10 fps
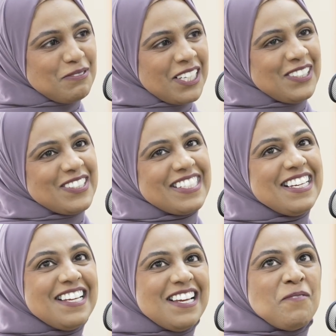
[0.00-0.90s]
because
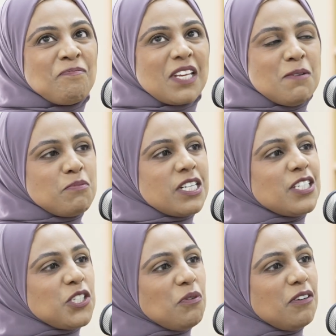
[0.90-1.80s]
in
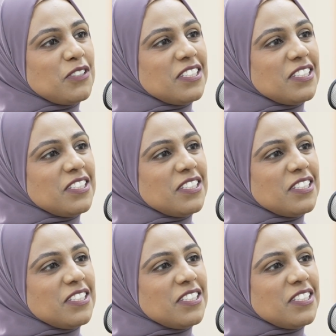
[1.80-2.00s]
Britain you often